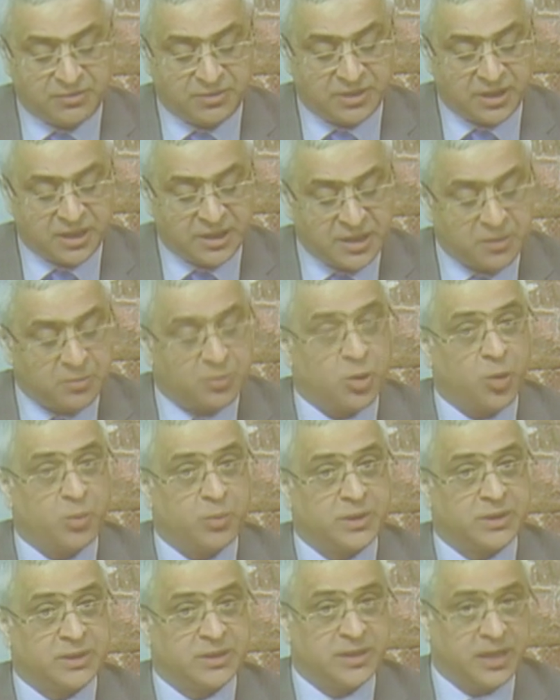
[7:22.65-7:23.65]
any
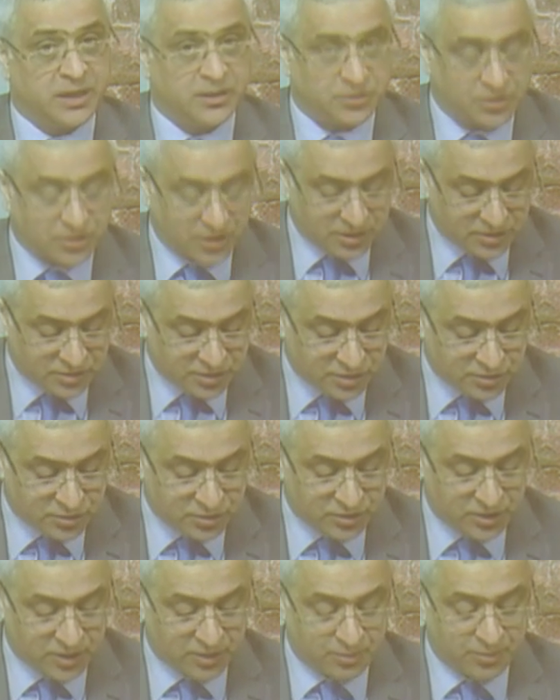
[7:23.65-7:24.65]
property entrusted to
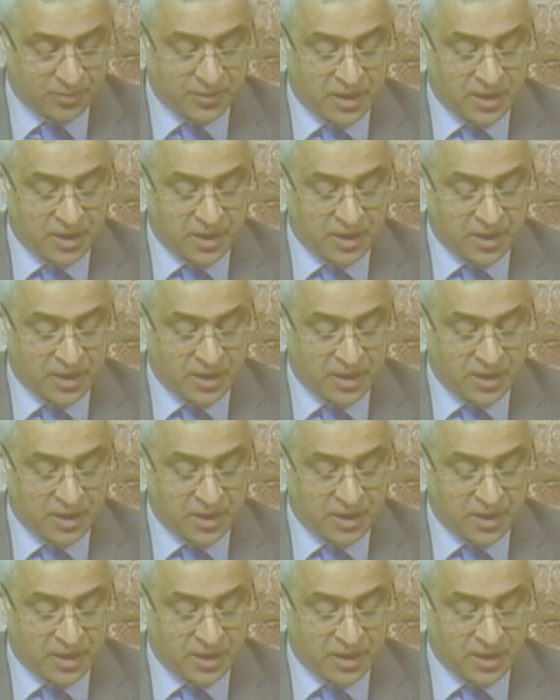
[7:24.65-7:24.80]
them.